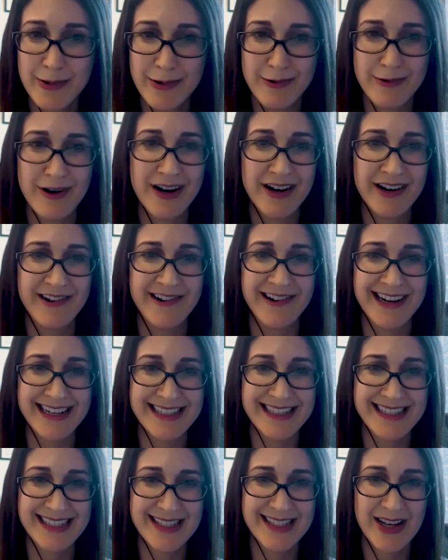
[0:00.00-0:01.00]

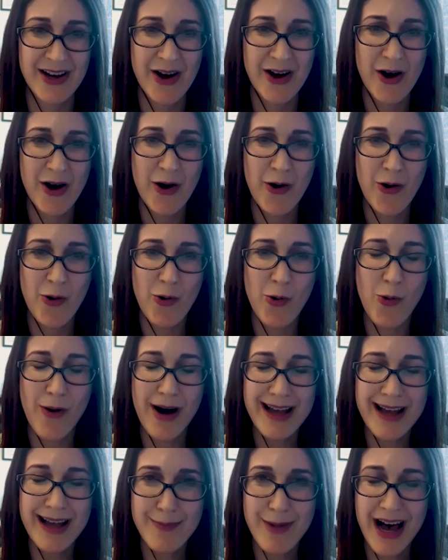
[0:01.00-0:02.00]
progress.
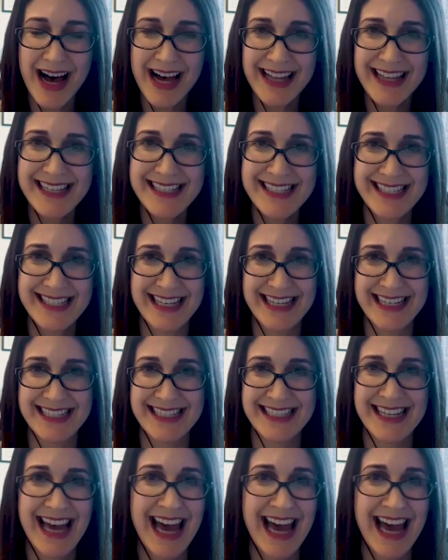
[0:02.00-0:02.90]
What policies